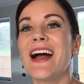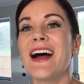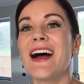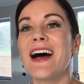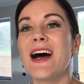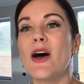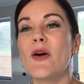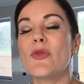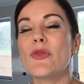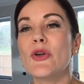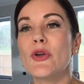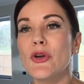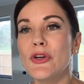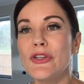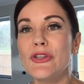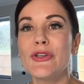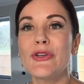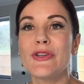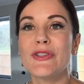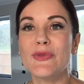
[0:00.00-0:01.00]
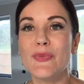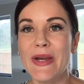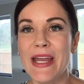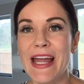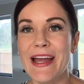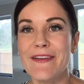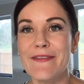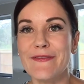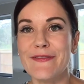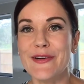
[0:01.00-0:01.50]
The good news we
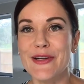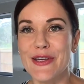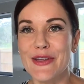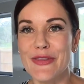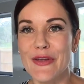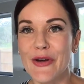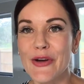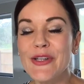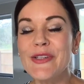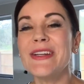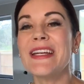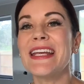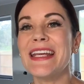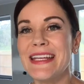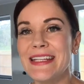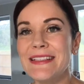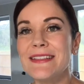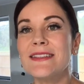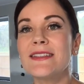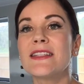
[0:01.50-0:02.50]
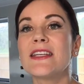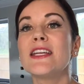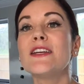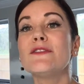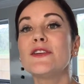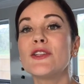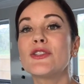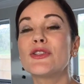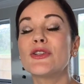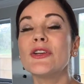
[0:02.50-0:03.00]
have for you though is if
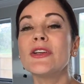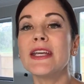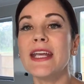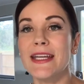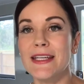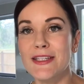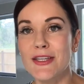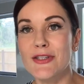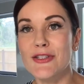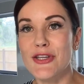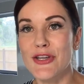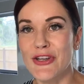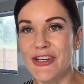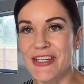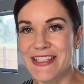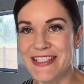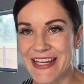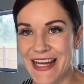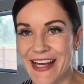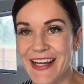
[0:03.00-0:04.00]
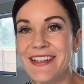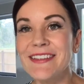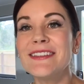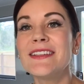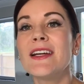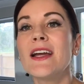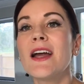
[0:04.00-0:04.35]
you do get turned down,